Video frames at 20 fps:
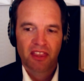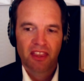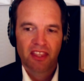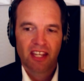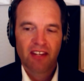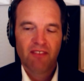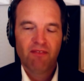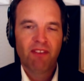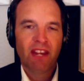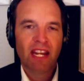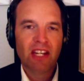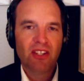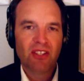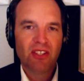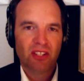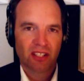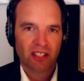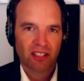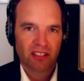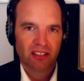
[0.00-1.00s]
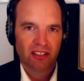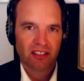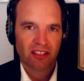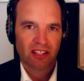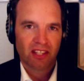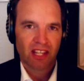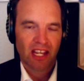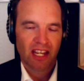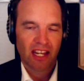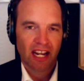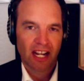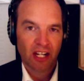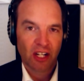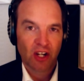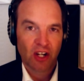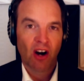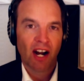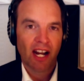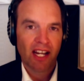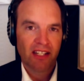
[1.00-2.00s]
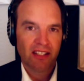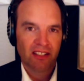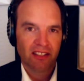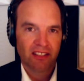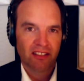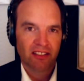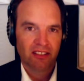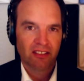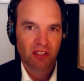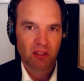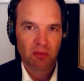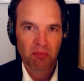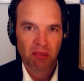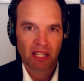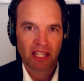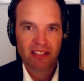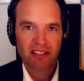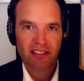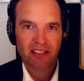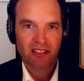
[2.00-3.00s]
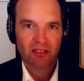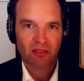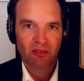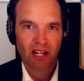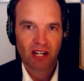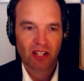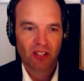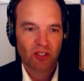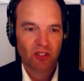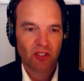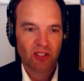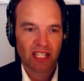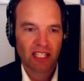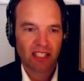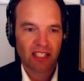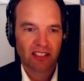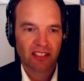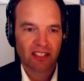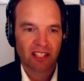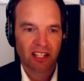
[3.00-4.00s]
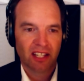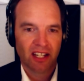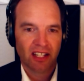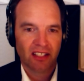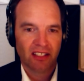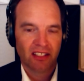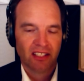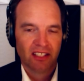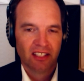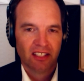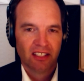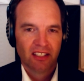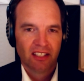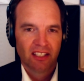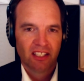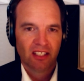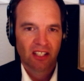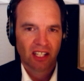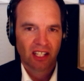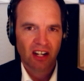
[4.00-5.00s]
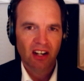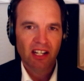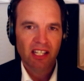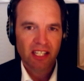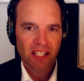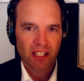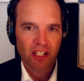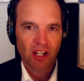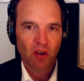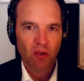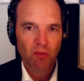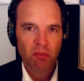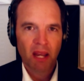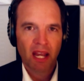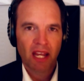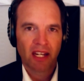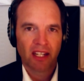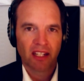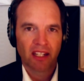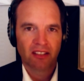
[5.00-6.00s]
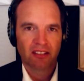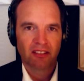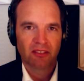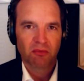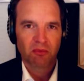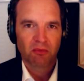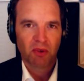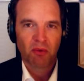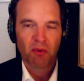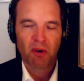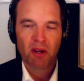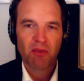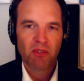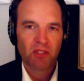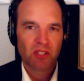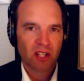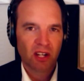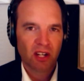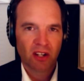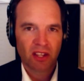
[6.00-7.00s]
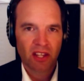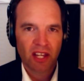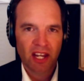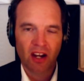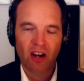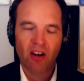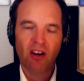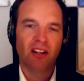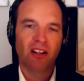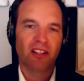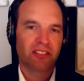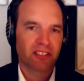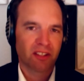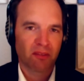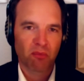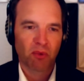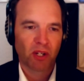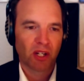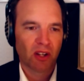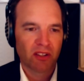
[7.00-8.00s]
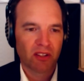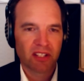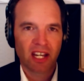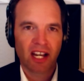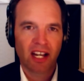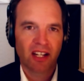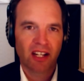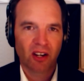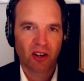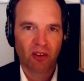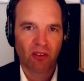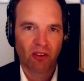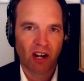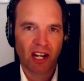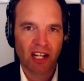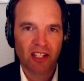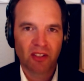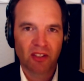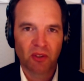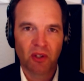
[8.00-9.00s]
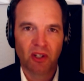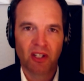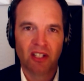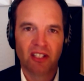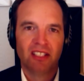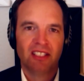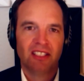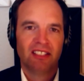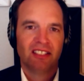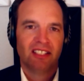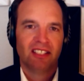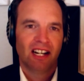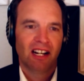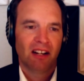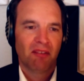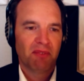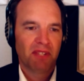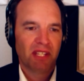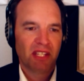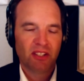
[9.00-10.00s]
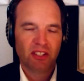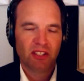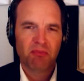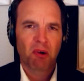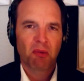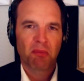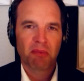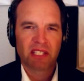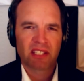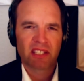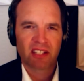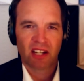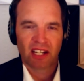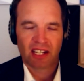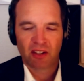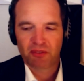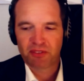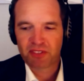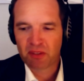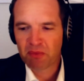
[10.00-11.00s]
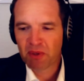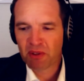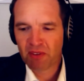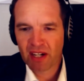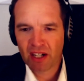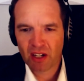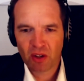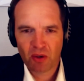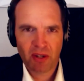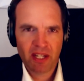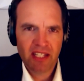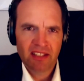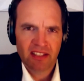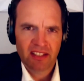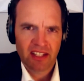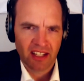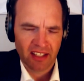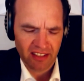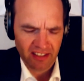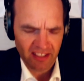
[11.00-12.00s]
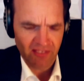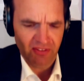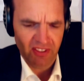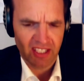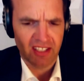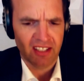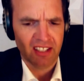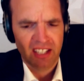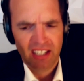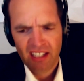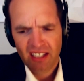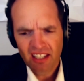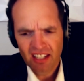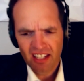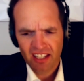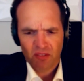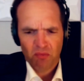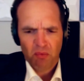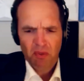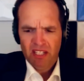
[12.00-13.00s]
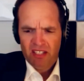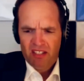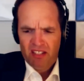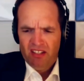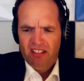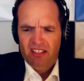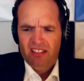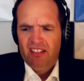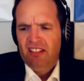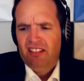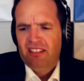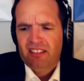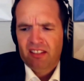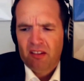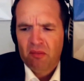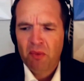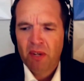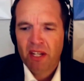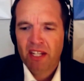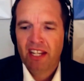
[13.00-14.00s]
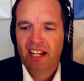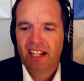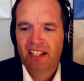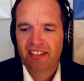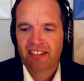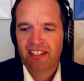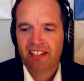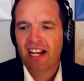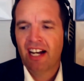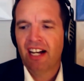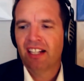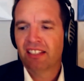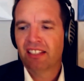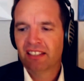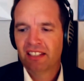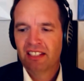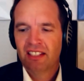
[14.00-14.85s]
adventures that are guided to places around New Zealand that you're like, oh yeah, gold panning. Well, where would you go to that? Oh, it's somewhere in Otago, right? Or you'd probably start off somewhere around Queenstown. It's definitely, yeah, it's west. It's somewhere down south.